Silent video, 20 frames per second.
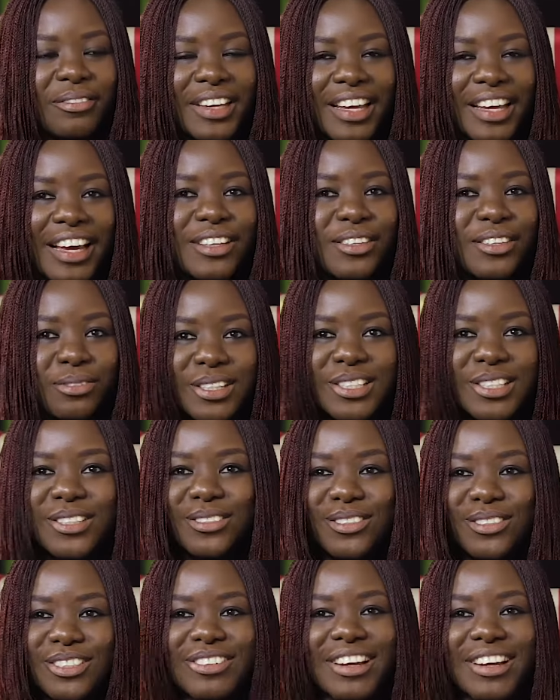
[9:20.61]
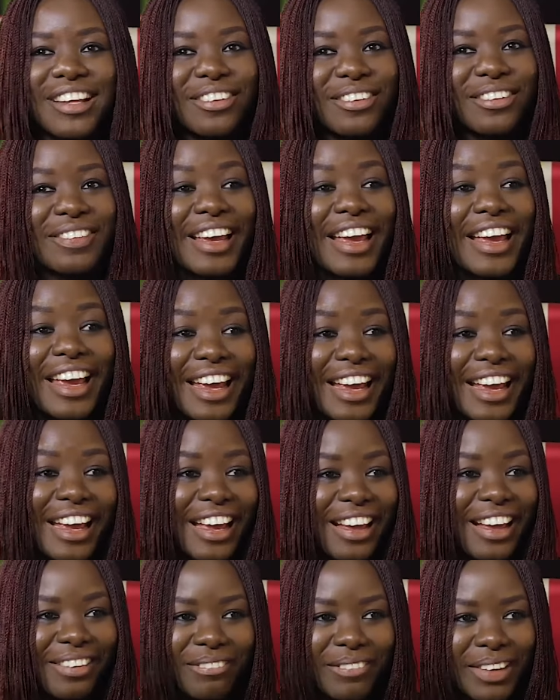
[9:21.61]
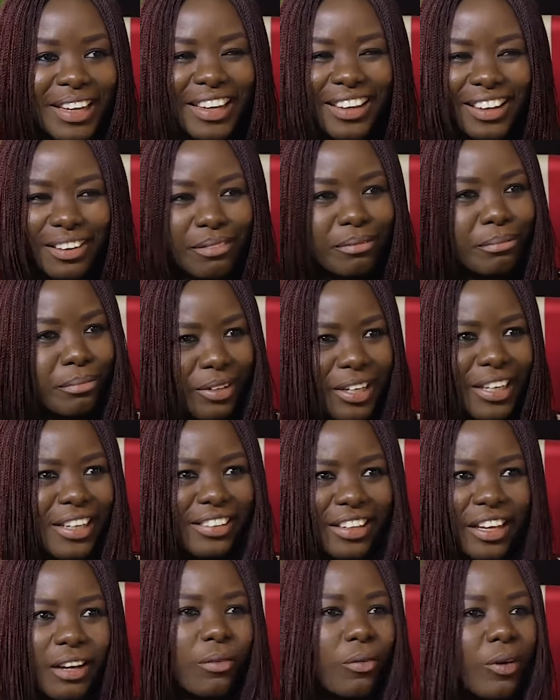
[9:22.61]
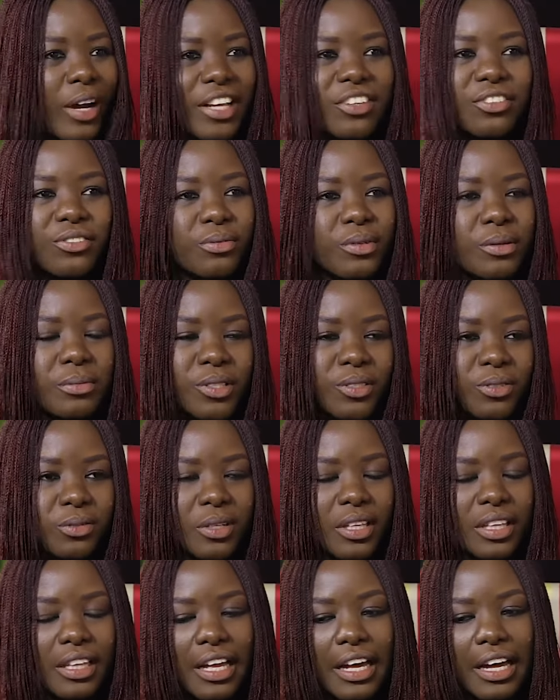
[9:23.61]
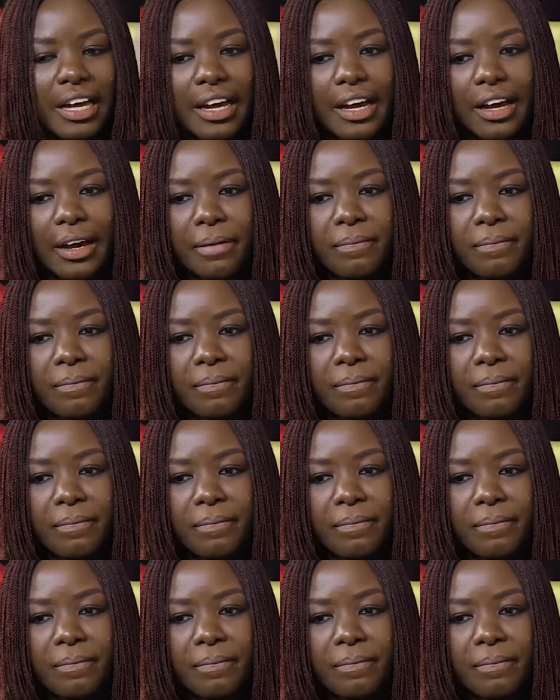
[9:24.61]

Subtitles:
We can twist 2 strands of hair and make braids. Like, why should we be doing that?